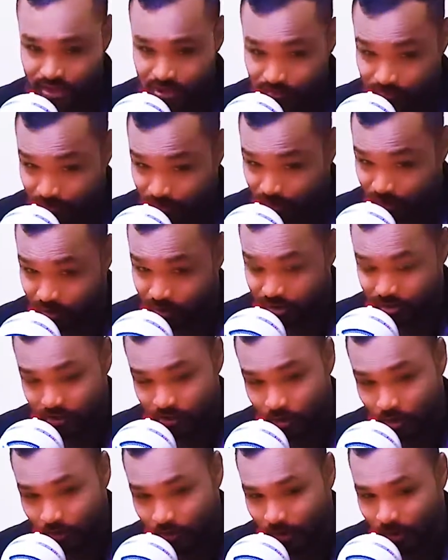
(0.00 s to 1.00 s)
snowball
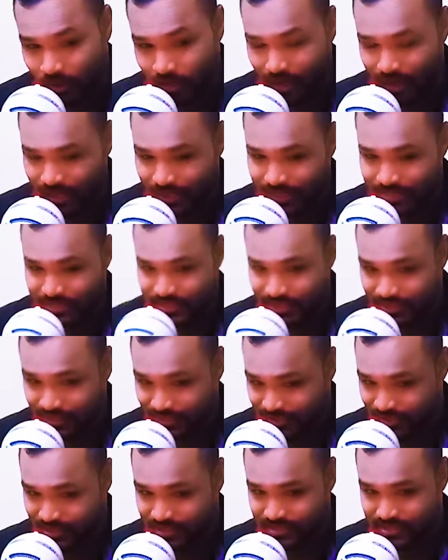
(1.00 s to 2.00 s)
ice condenser
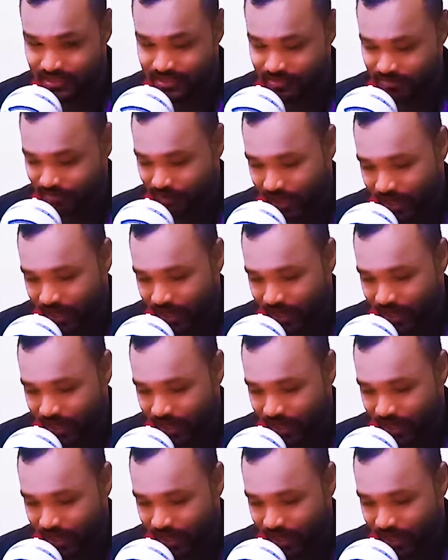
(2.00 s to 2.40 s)
mic,